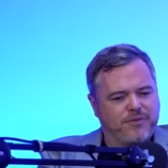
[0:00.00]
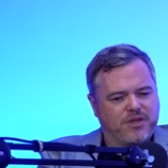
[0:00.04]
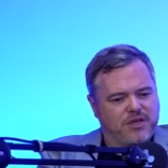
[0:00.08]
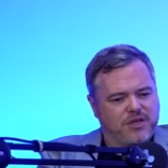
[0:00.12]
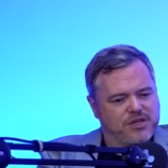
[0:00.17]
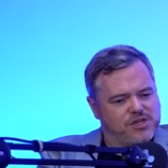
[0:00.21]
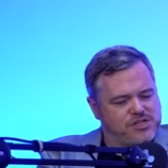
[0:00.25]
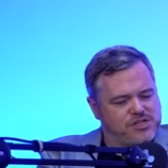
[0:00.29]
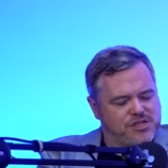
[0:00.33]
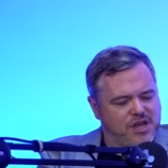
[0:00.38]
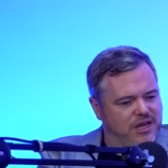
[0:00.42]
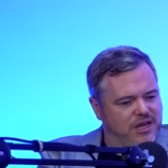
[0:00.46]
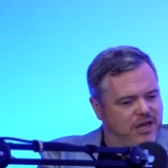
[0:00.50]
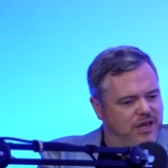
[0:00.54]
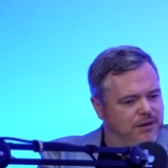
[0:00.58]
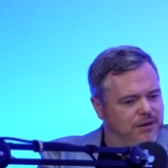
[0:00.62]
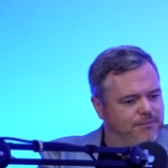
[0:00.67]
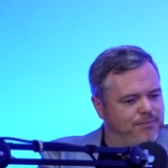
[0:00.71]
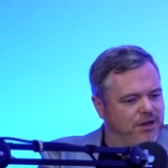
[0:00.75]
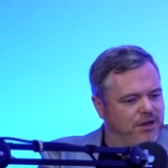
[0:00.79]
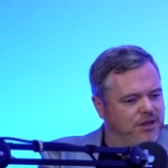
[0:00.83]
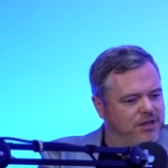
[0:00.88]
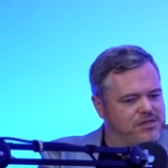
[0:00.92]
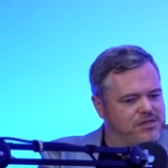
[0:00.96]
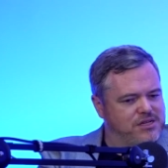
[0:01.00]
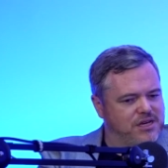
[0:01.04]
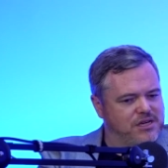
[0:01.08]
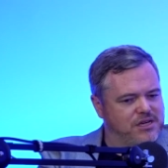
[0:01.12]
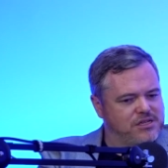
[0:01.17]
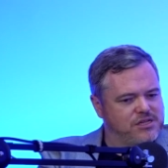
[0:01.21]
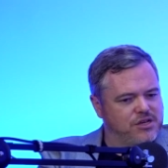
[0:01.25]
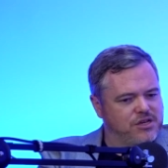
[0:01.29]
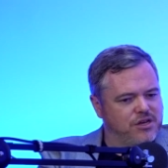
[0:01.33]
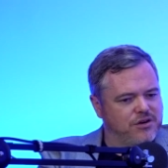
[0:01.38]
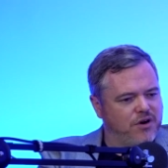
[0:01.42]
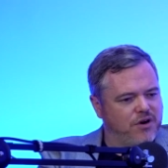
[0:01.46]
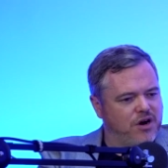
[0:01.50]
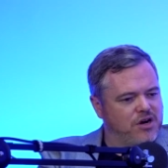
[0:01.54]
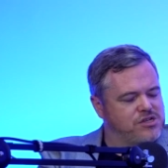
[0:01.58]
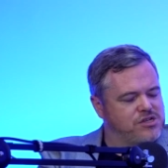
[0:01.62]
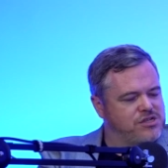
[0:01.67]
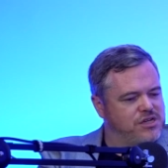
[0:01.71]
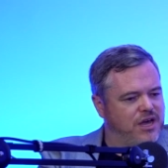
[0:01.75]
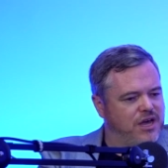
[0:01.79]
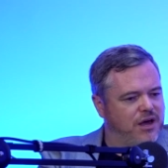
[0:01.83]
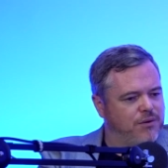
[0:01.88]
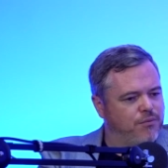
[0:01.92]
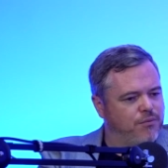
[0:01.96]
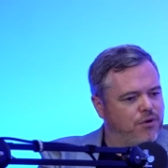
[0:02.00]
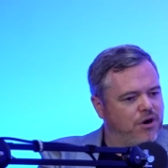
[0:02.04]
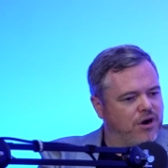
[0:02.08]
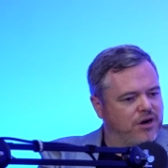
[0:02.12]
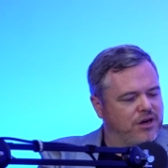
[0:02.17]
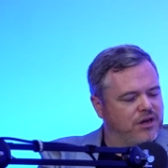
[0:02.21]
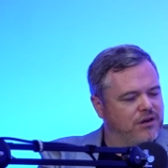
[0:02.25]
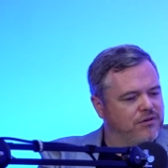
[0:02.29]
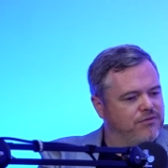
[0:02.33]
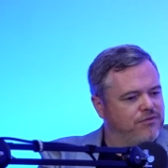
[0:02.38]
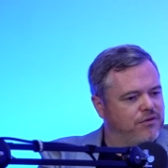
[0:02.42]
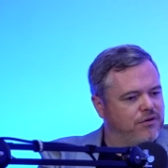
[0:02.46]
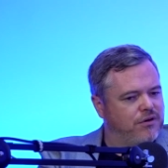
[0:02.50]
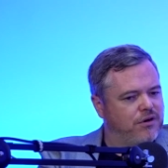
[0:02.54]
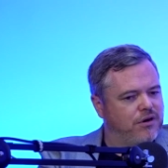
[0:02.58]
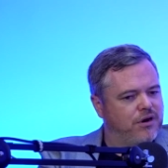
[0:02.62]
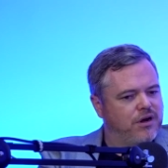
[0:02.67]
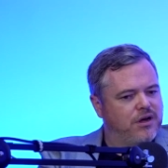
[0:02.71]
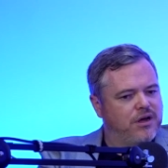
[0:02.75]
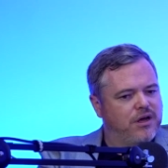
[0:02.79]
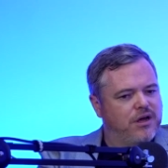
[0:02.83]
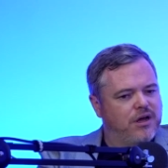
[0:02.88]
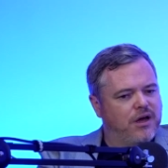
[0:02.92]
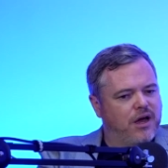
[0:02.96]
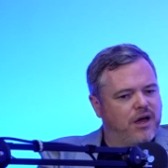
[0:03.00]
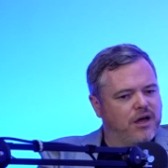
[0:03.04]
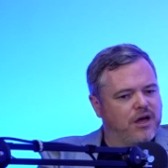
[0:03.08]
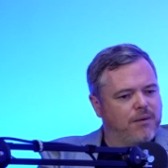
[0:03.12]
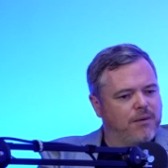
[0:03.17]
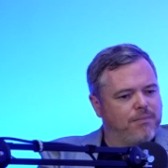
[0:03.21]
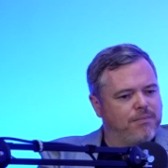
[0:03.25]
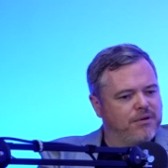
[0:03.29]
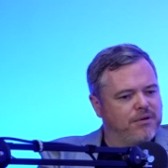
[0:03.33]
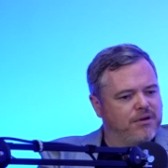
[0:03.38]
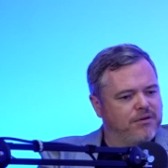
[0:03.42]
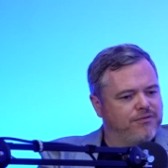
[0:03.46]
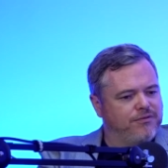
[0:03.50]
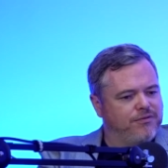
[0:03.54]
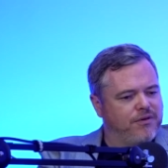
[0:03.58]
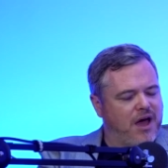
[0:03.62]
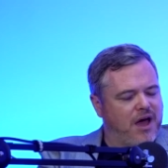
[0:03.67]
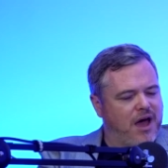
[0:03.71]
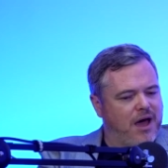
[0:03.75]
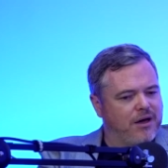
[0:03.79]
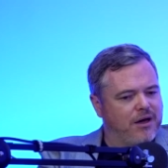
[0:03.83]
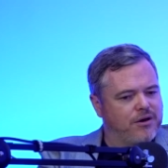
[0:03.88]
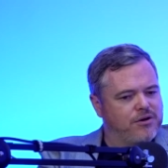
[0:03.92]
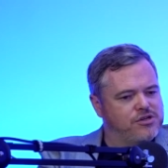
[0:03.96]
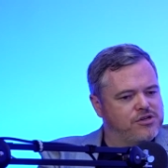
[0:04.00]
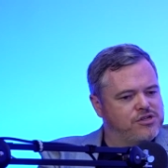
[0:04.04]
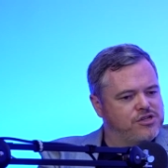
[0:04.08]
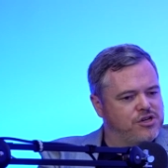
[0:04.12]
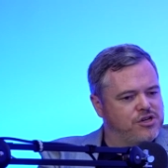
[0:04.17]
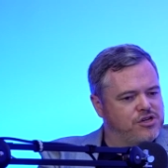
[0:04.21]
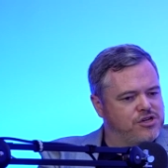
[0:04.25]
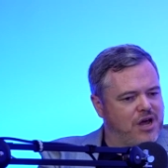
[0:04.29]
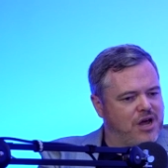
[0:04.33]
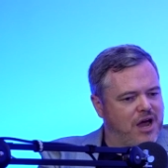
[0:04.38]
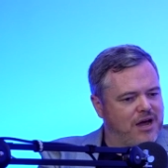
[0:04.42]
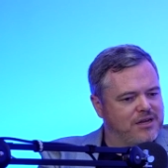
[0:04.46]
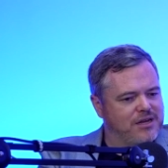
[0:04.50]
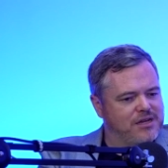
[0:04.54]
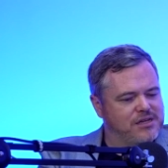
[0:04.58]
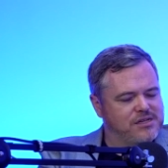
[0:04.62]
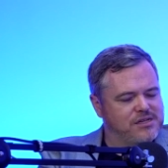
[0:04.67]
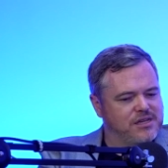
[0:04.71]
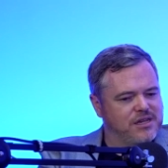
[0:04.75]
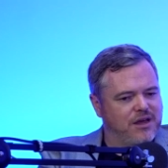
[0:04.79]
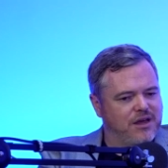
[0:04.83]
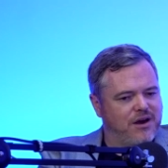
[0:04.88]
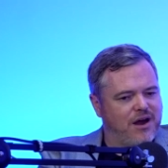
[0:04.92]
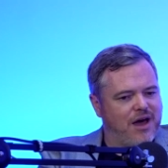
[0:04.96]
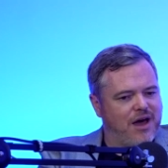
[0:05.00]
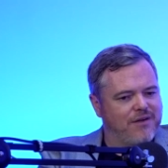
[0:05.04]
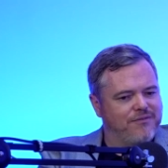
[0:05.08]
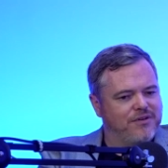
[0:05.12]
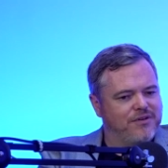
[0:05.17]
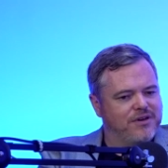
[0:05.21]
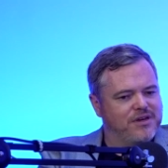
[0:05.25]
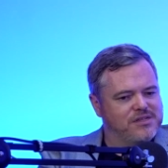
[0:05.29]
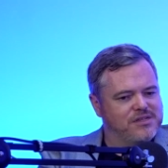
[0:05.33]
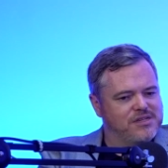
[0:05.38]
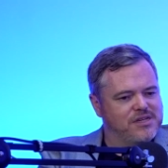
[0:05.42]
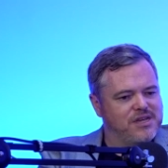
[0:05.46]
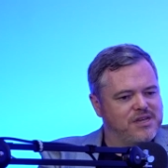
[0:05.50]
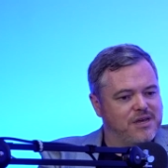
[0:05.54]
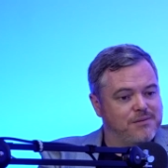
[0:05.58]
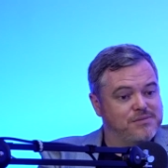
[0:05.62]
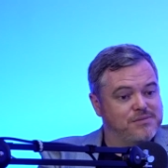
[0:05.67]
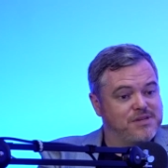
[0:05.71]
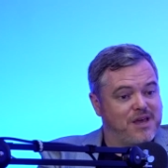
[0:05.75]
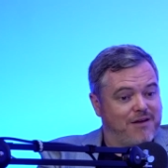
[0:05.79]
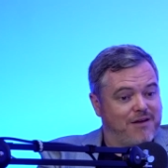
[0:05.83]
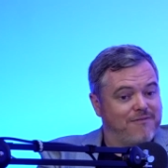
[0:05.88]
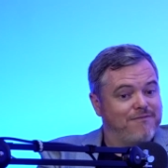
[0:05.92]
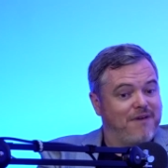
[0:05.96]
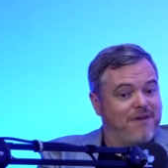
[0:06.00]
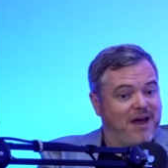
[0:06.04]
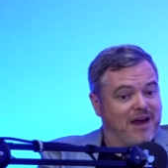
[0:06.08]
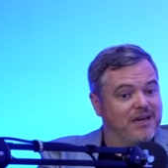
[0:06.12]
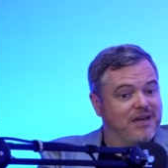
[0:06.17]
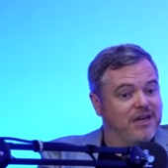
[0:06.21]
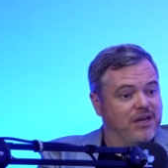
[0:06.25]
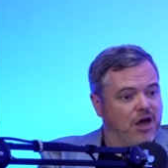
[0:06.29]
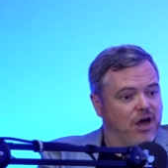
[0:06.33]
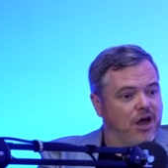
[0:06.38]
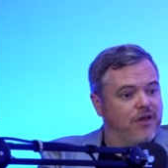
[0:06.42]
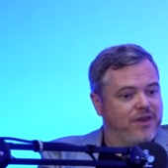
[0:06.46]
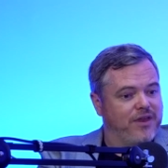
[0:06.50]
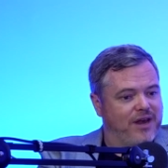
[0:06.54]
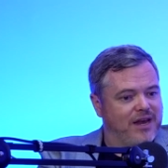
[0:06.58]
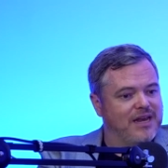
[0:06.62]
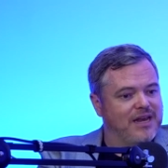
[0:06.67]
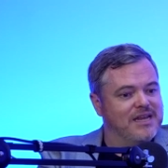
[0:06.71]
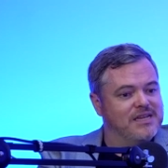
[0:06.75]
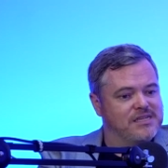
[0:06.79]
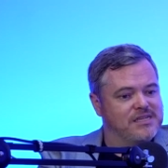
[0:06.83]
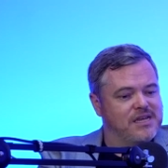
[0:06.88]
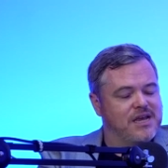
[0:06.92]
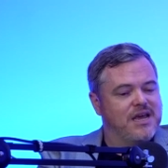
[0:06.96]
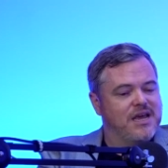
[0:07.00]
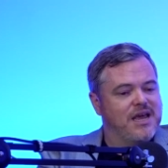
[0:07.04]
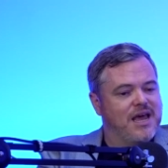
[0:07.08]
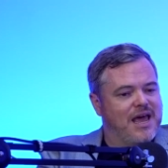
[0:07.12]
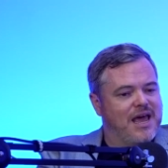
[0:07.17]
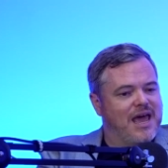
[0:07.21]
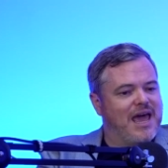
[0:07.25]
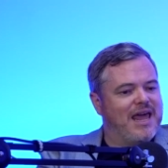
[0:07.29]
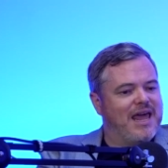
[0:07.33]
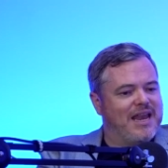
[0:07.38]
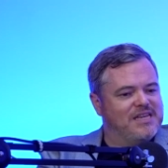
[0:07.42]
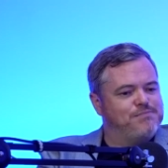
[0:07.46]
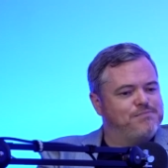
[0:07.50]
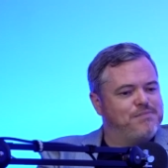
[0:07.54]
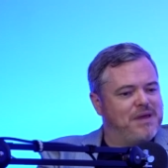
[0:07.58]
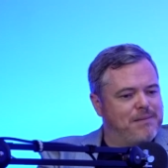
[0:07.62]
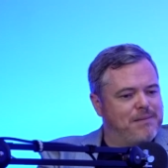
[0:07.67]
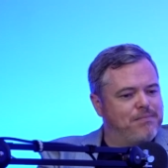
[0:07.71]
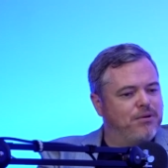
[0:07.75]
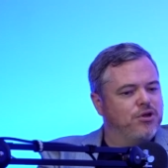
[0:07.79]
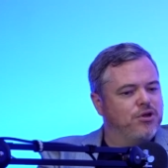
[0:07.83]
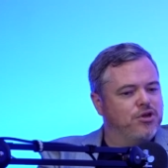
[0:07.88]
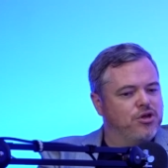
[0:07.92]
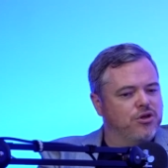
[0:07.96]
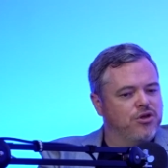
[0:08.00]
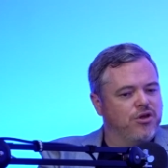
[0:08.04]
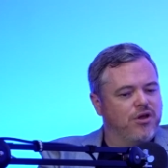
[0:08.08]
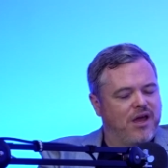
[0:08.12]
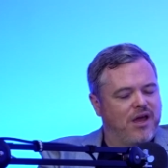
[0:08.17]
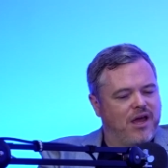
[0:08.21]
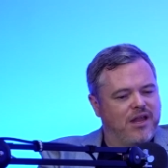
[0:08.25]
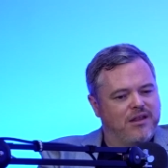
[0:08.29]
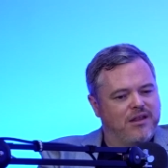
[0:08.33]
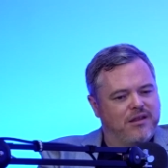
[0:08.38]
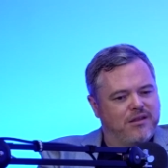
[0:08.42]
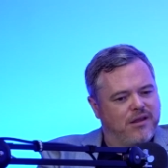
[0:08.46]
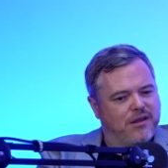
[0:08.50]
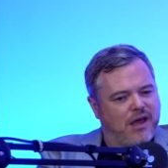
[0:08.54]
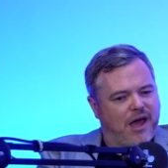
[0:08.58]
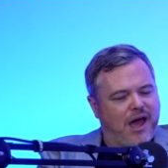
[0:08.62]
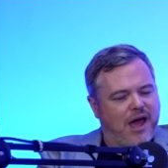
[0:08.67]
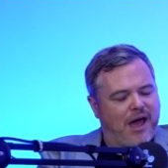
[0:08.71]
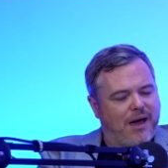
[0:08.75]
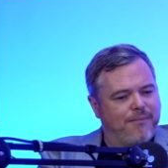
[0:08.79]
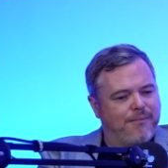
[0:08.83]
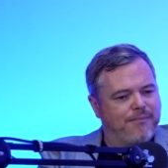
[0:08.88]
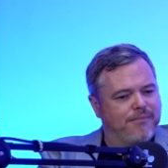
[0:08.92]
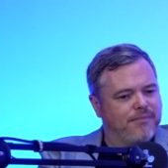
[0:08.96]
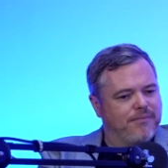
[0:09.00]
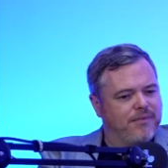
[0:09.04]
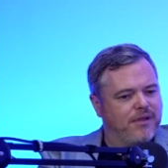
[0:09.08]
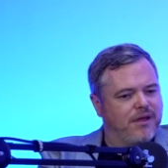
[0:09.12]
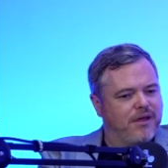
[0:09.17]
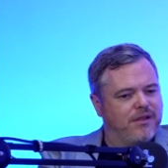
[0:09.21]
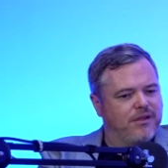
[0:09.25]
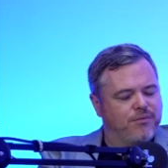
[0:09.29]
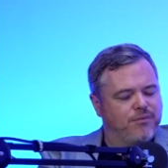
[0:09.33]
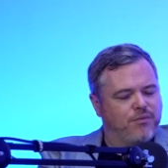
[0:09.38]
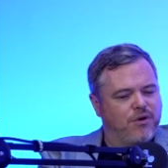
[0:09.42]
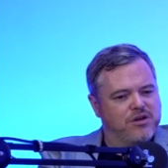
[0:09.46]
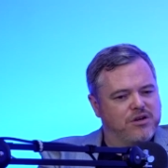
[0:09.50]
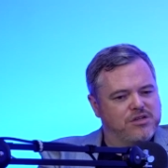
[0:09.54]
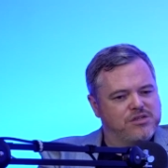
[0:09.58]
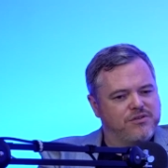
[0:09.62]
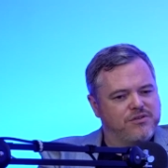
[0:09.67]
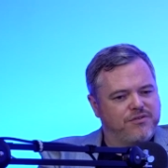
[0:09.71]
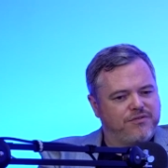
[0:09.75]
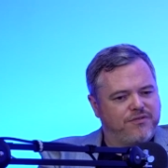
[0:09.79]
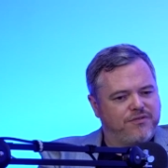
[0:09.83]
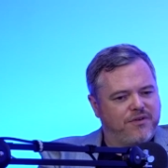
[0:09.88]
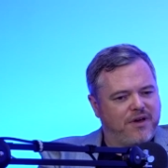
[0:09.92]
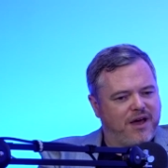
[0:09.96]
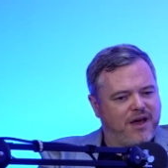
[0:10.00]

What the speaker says: studying politics at university and working for a couple of Christian charities in their advocacy teams, and finding out that it is people who, in the words of